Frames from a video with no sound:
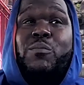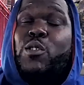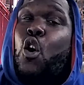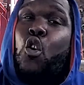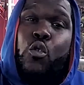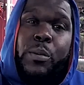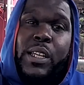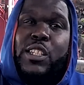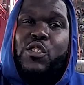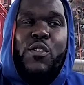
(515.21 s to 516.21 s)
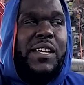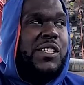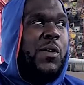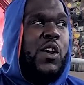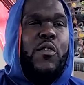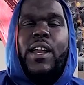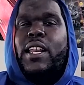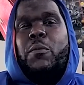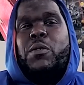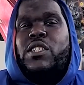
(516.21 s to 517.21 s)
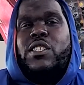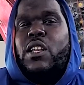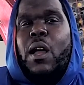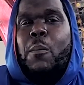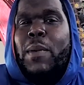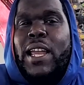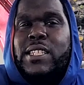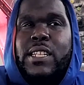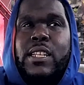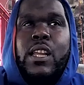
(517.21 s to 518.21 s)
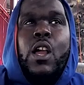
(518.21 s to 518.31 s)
Kobe, Tracy McGrady. It was just amazing